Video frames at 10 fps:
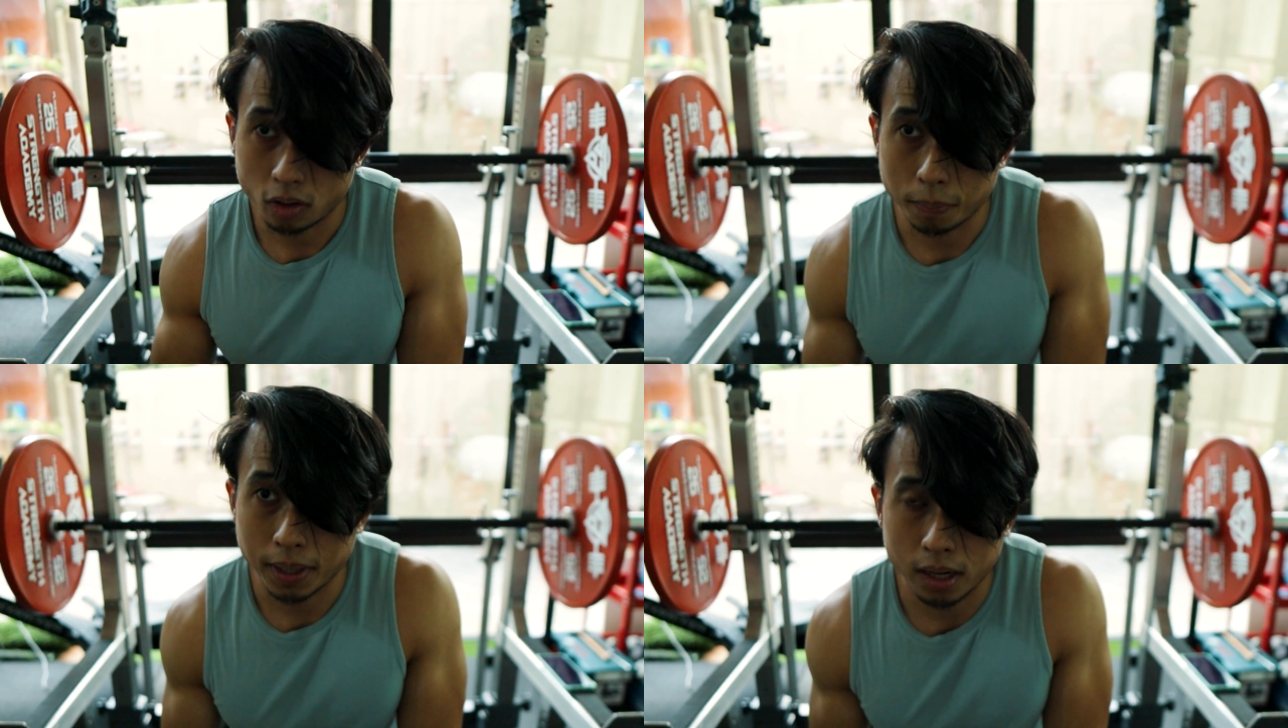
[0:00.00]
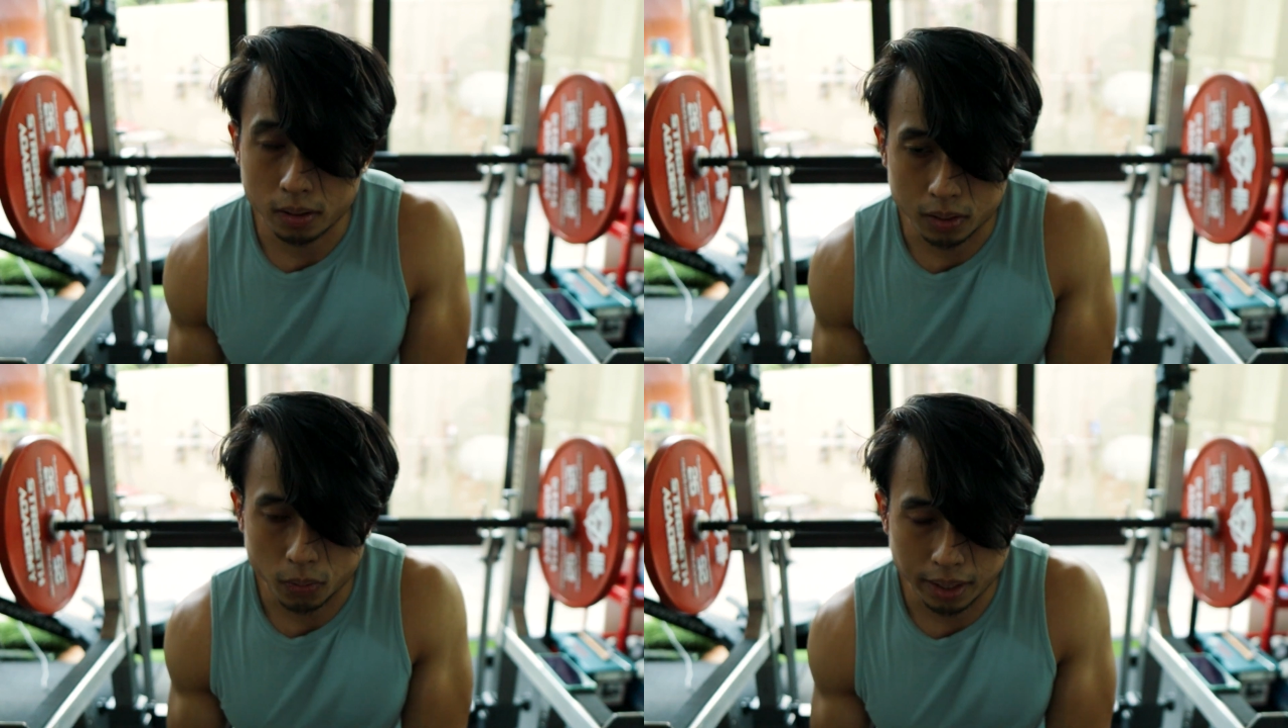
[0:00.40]
or
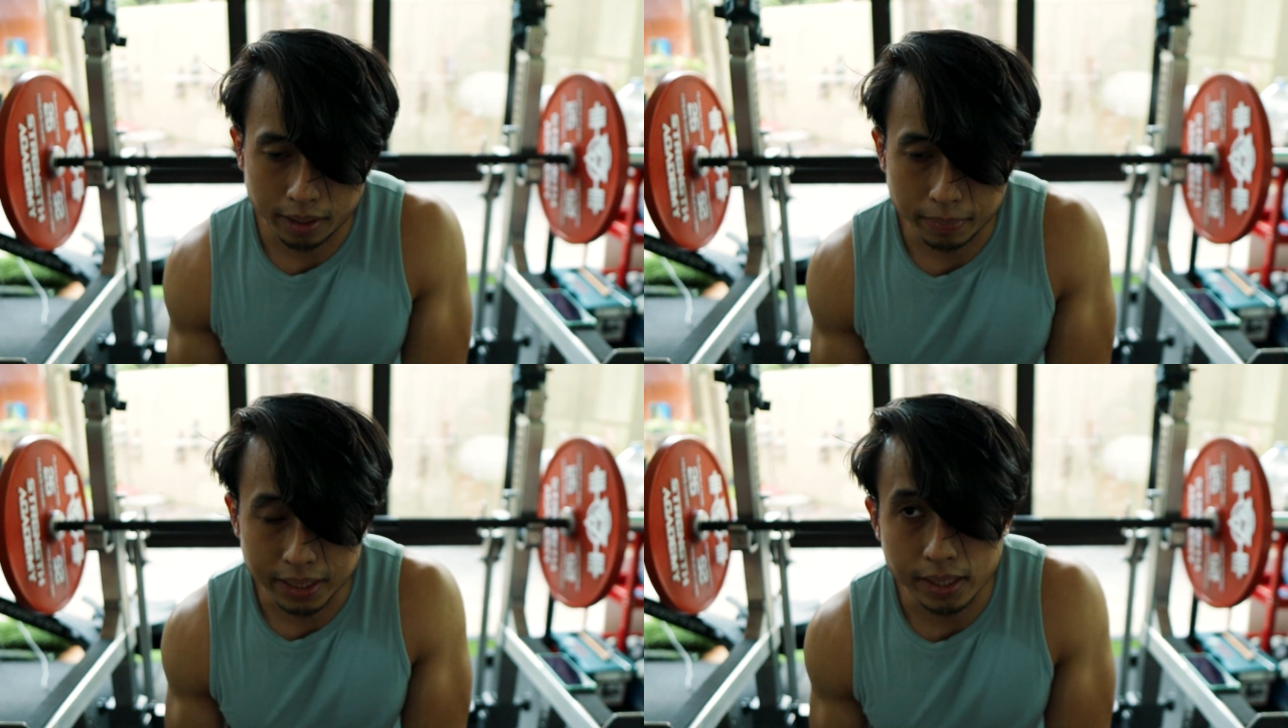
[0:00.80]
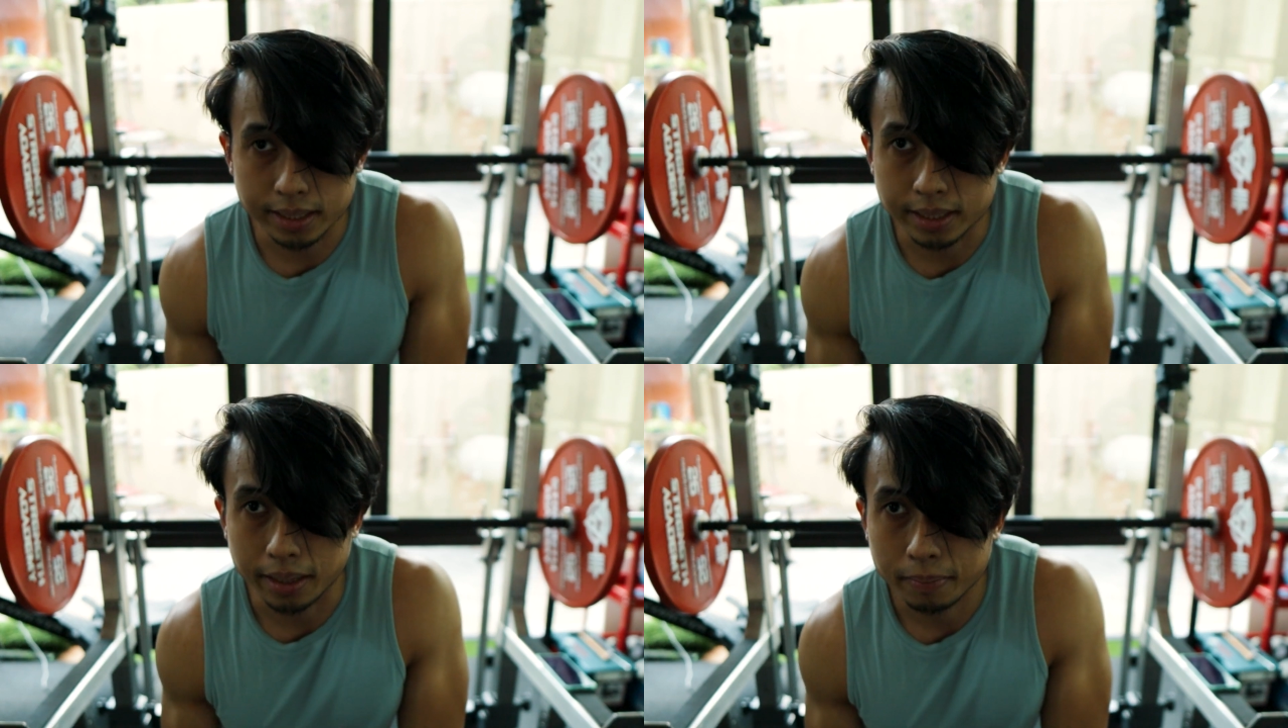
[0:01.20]
power with my
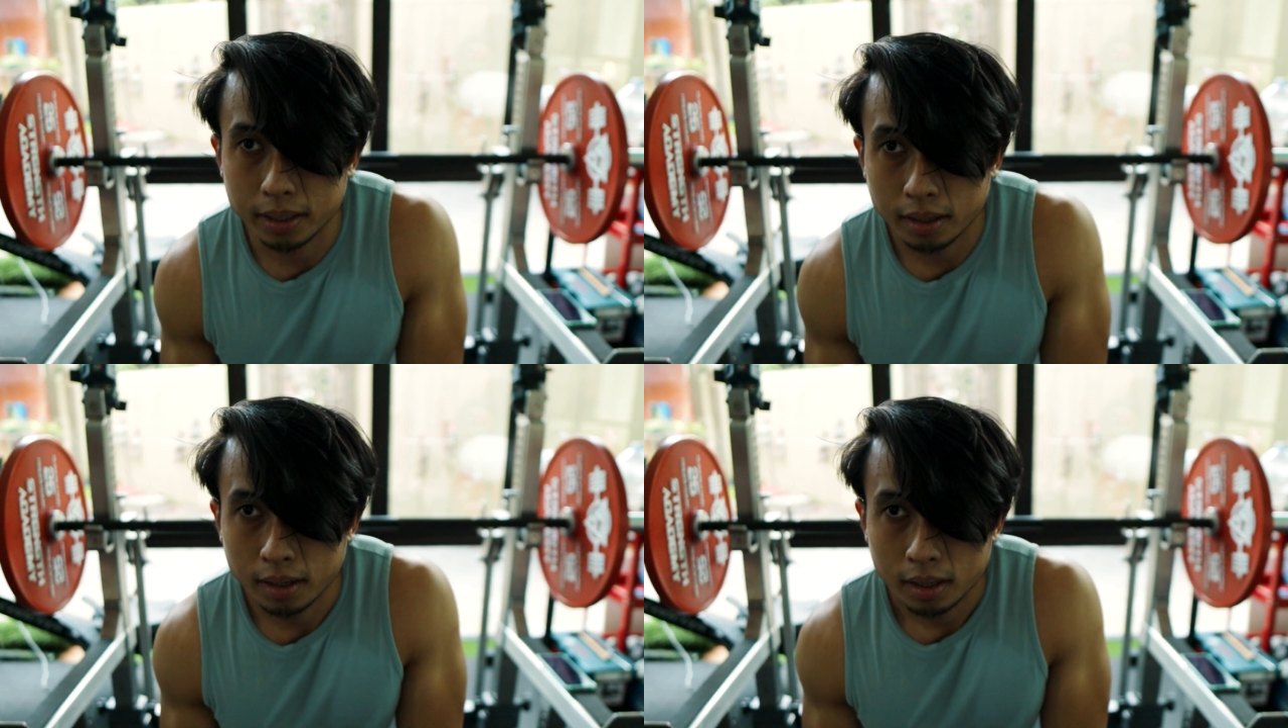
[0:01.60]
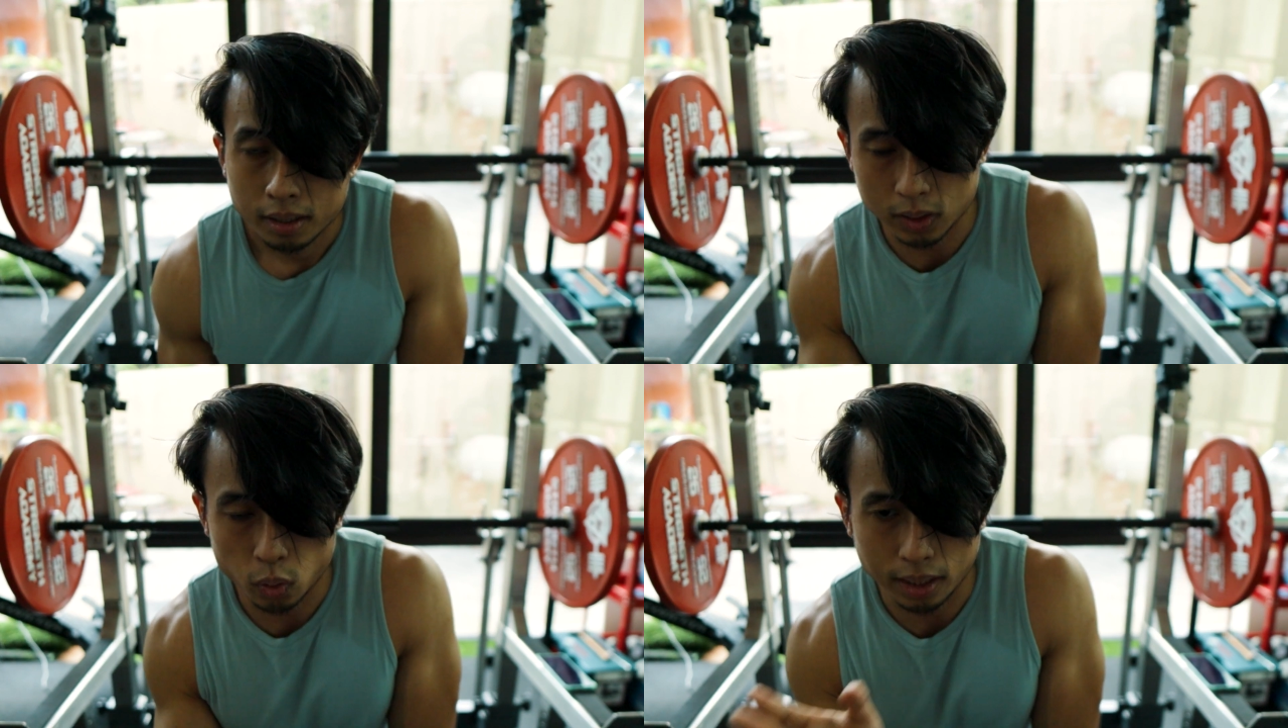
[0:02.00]
tricep.
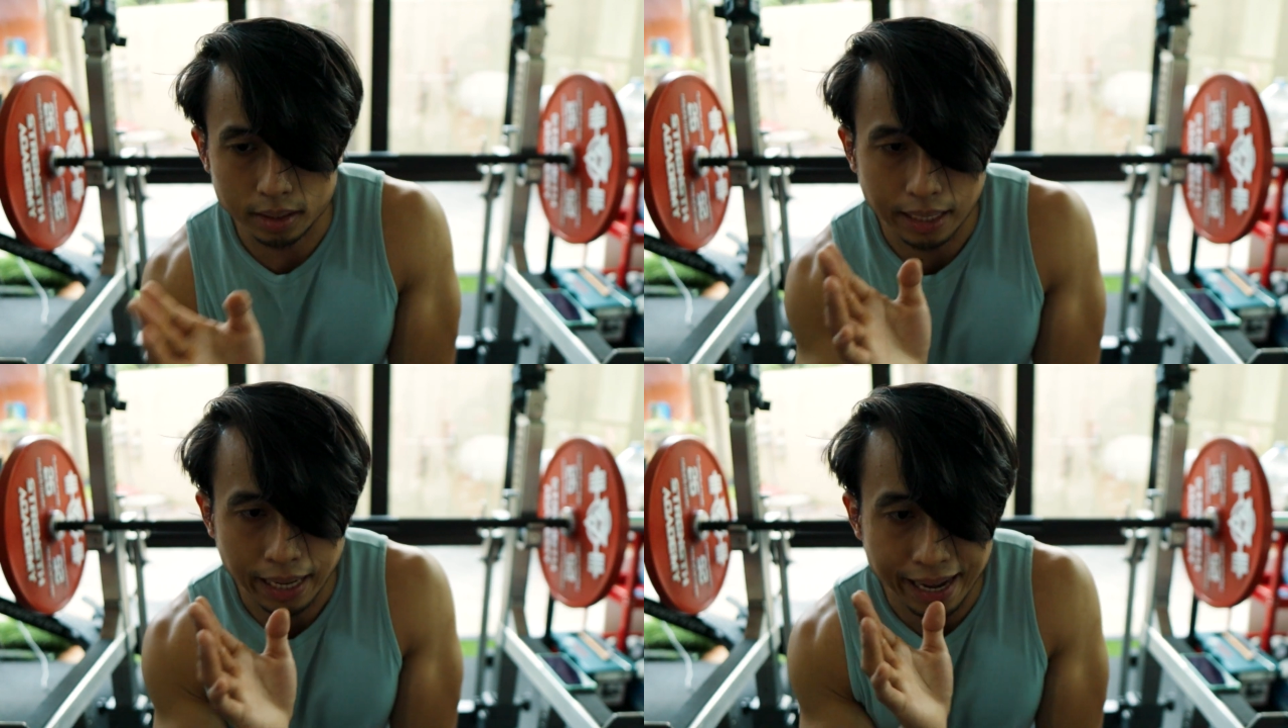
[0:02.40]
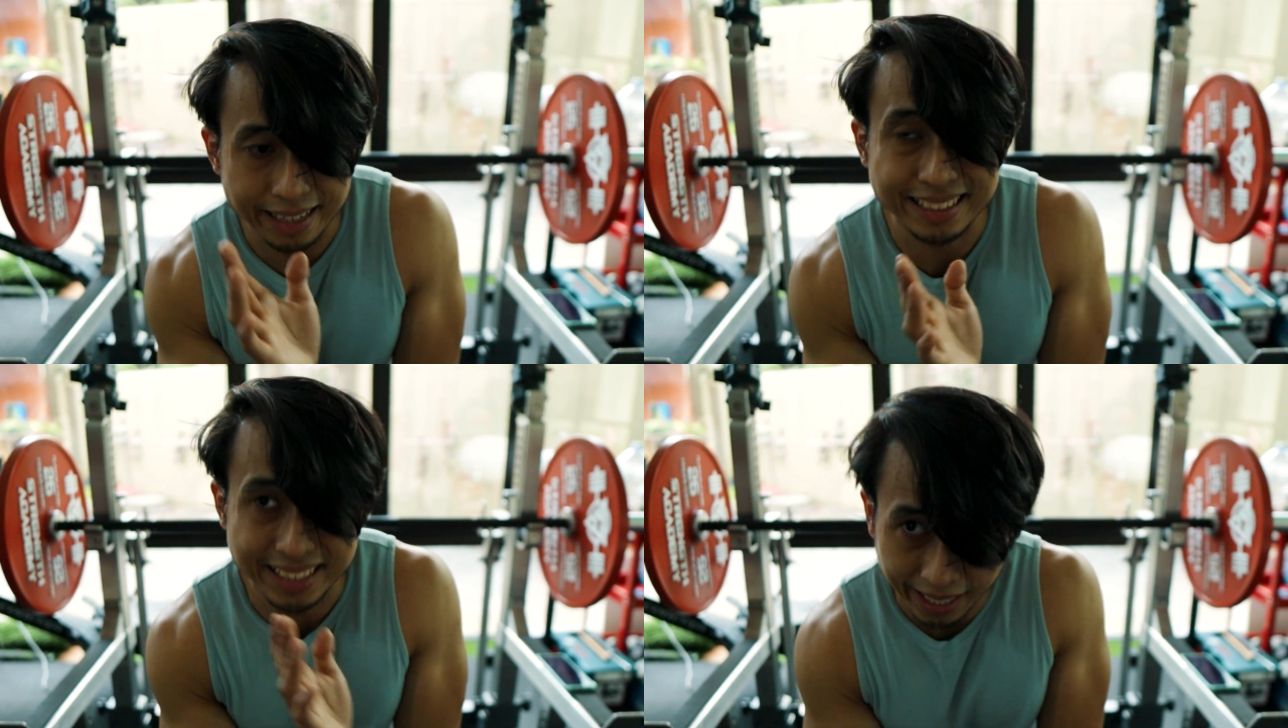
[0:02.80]
That's what
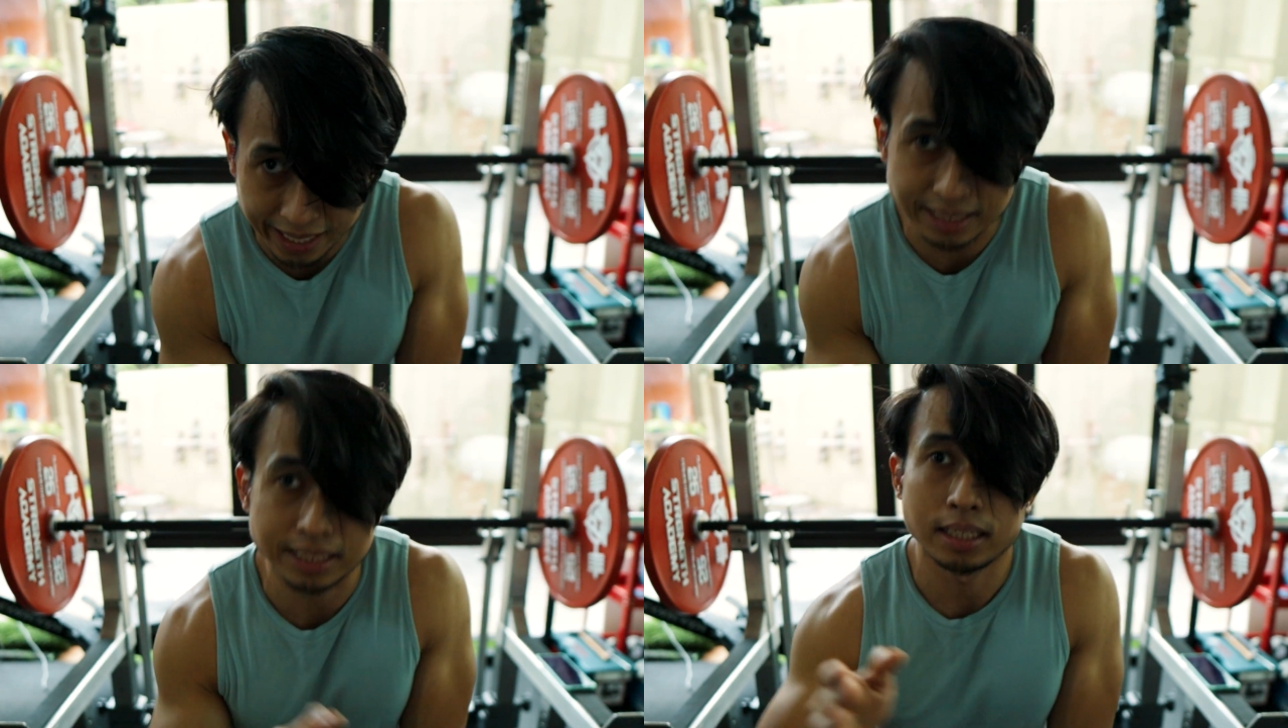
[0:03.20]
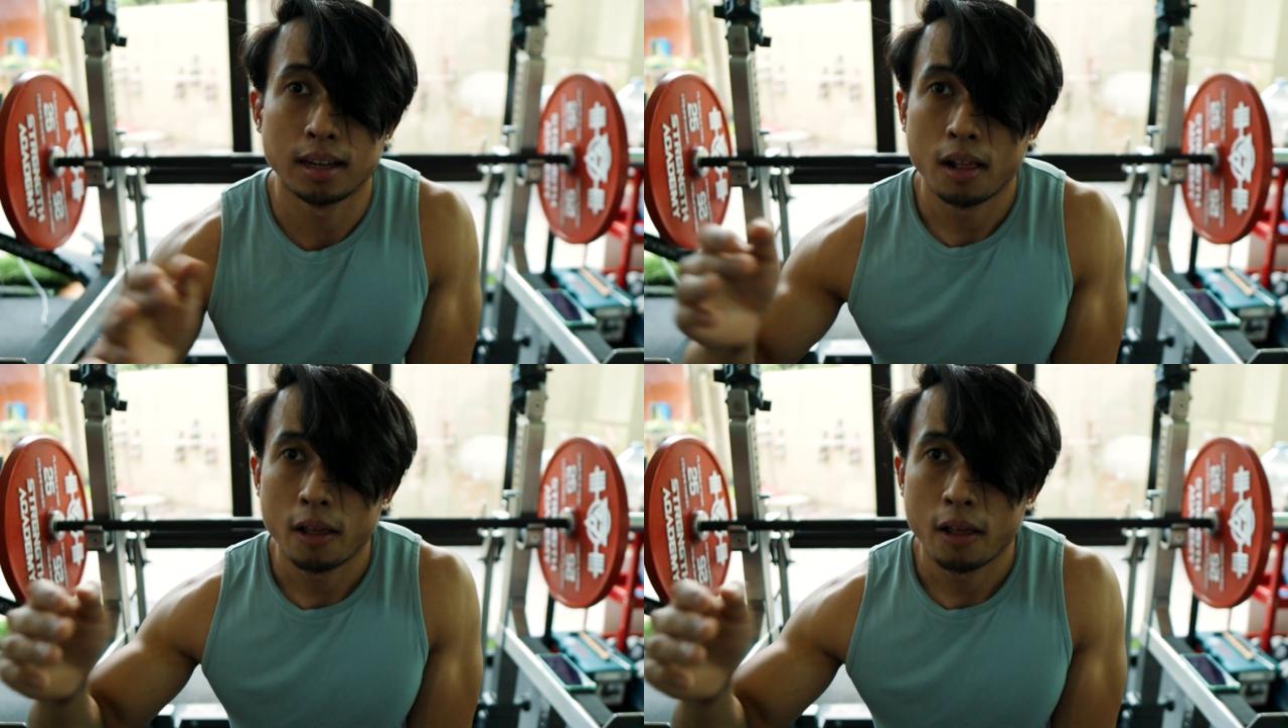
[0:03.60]
had changed